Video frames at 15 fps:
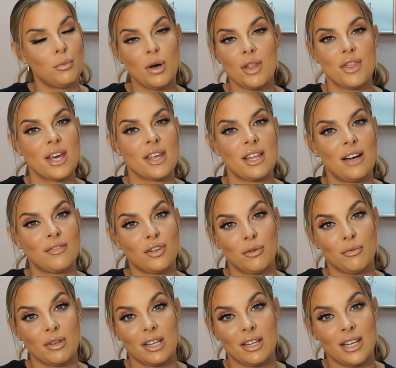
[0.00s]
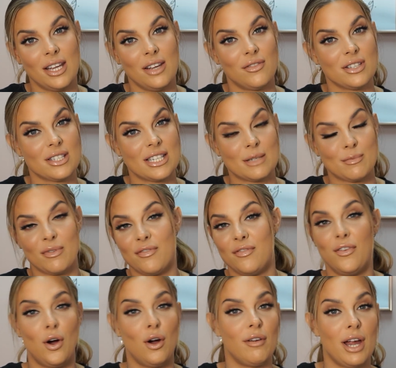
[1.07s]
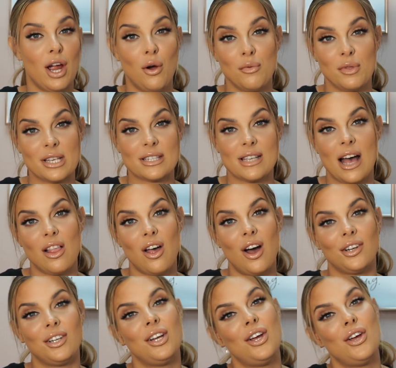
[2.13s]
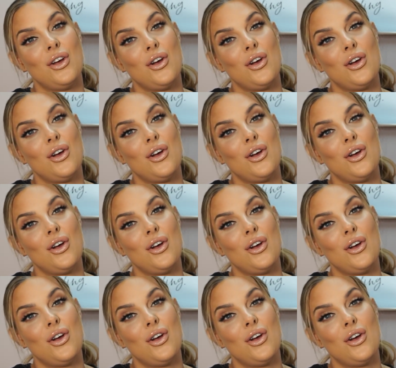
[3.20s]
One thing that I've done even since before I owned the salon